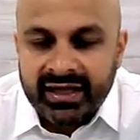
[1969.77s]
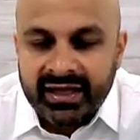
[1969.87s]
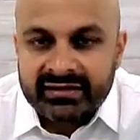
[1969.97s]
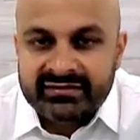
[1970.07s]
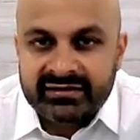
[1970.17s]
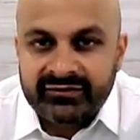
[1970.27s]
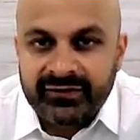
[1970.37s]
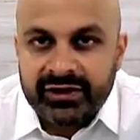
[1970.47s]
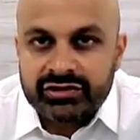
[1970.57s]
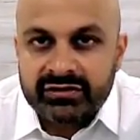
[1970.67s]
And it's this
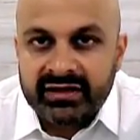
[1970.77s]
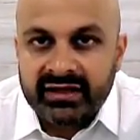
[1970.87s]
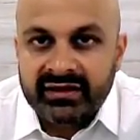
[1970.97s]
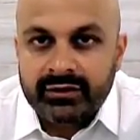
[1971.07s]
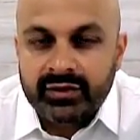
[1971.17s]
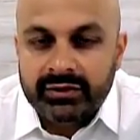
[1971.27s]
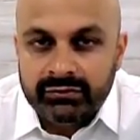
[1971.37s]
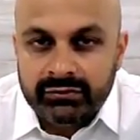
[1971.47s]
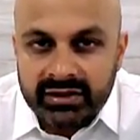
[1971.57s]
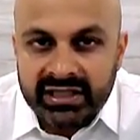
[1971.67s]
feature that I think we
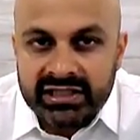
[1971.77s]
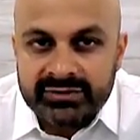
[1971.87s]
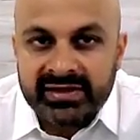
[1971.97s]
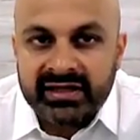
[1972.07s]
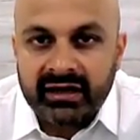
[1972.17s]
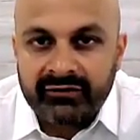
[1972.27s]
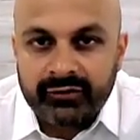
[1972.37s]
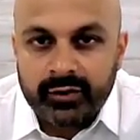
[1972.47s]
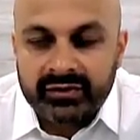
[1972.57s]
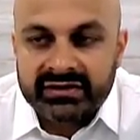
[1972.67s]
really need to be
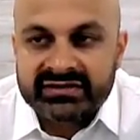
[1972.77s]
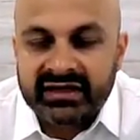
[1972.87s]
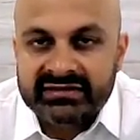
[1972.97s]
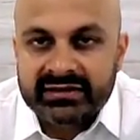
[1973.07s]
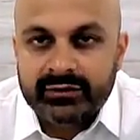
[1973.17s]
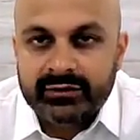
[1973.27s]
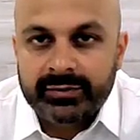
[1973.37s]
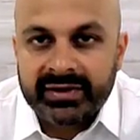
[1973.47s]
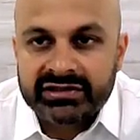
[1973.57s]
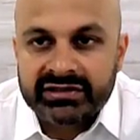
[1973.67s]
careful when we're discussing with our
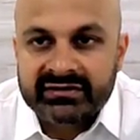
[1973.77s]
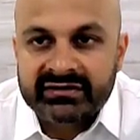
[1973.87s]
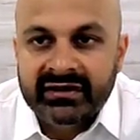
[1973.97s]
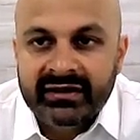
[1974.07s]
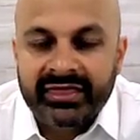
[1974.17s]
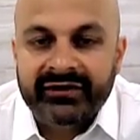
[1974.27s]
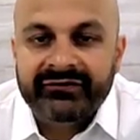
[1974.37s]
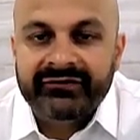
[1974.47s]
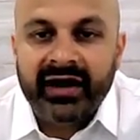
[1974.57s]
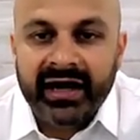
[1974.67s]
patients their
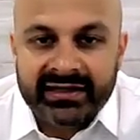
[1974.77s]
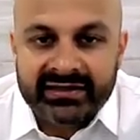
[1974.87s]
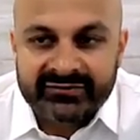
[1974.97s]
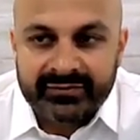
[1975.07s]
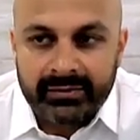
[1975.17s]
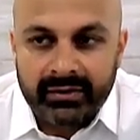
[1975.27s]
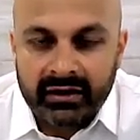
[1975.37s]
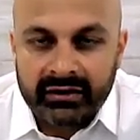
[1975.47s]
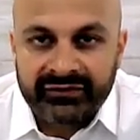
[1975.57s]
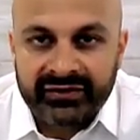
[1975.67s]
findings of
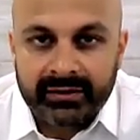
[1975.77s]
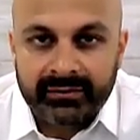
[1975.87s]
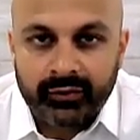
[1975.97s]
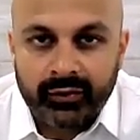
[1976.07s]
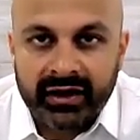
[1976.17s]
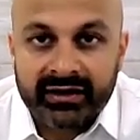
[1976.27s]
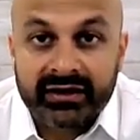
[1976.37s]
meibography, number one.